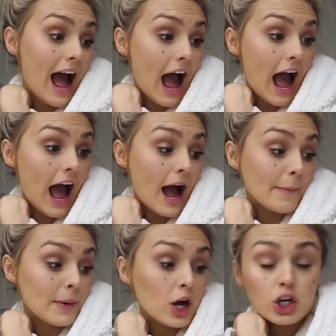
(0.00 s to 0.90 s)

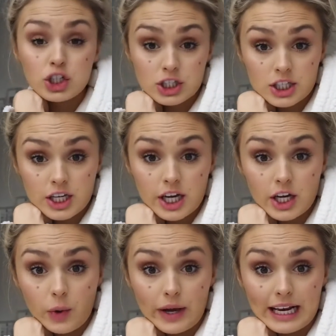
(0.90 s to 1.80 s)
am just going
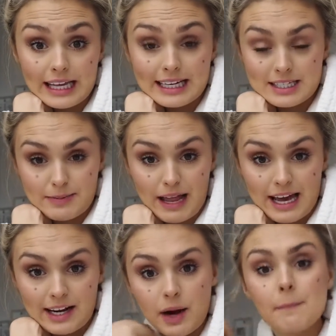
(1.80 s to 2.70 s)
to quickly
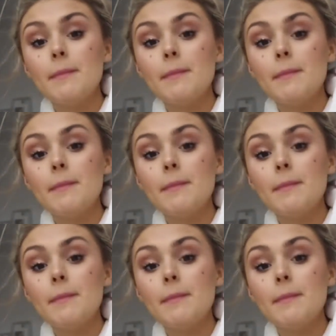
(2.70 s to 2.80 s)
explain